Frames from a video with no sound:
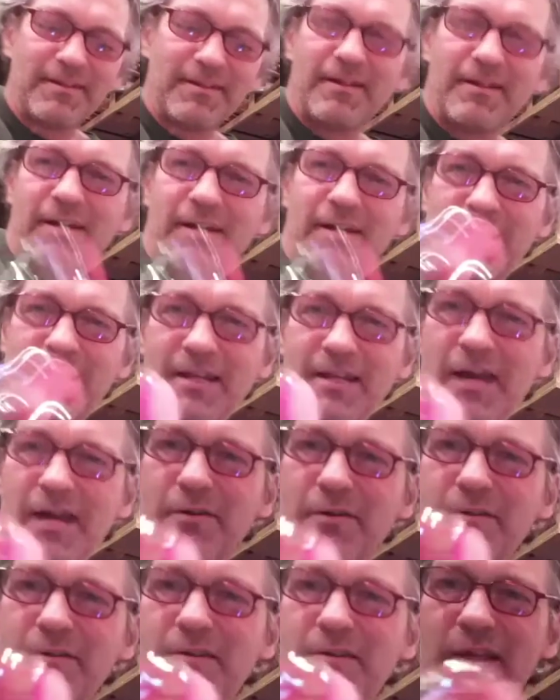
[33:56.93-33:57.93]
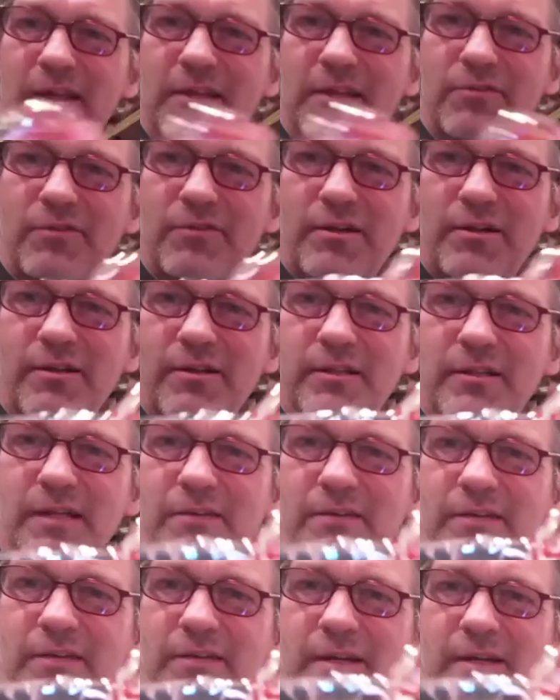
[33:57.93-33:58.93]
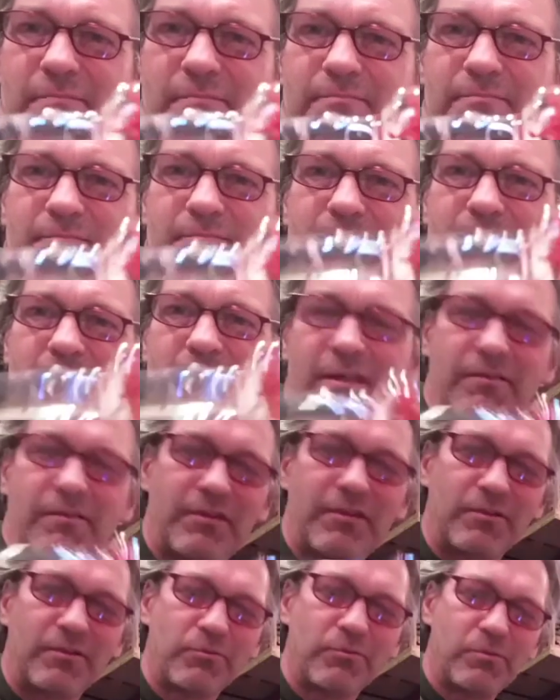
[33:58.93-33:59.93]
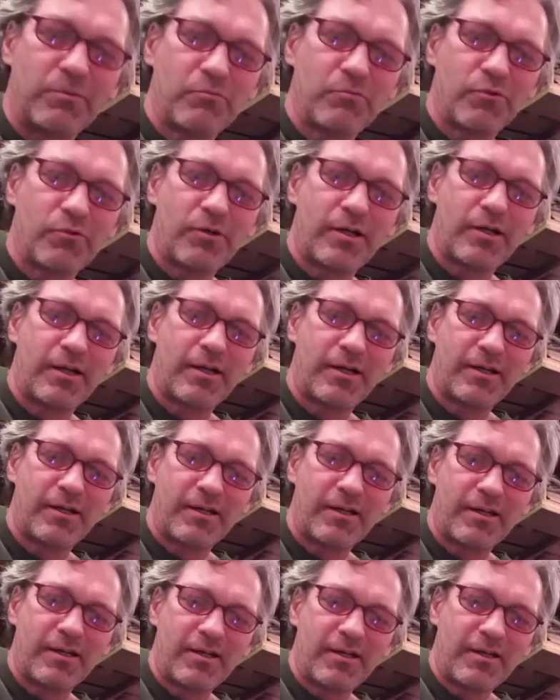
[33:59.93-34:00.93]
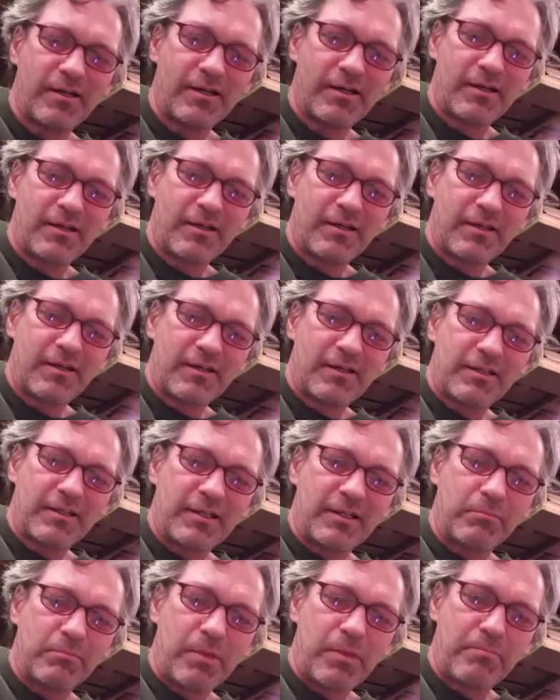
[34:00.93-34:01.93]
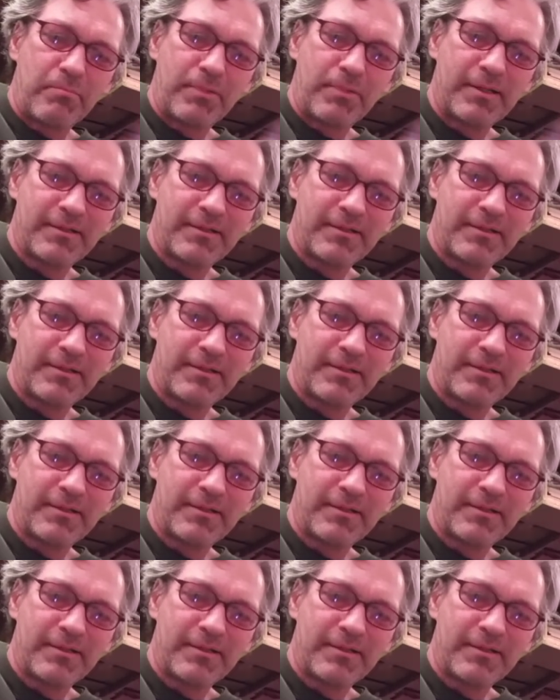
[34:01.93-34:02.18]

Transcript: Alright, now it's getting spherical down there. Give it one more little bump